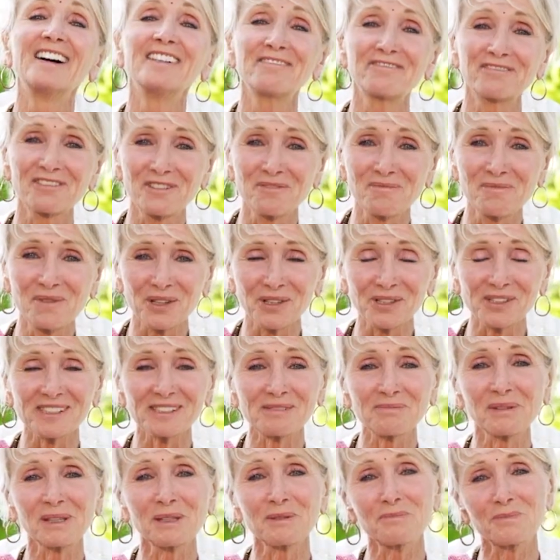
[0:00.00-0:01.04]
for
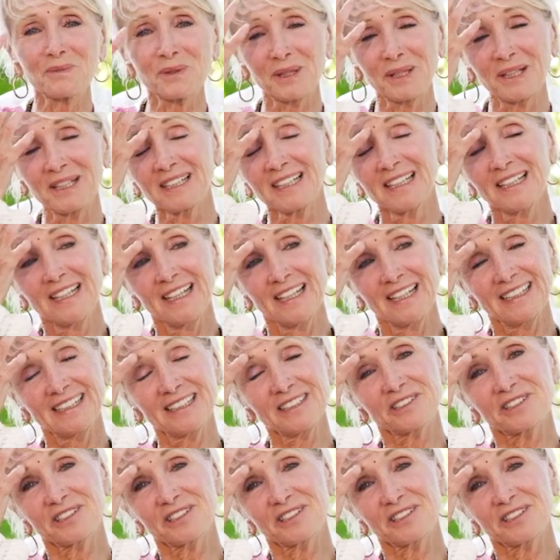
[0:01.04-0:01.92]
most people in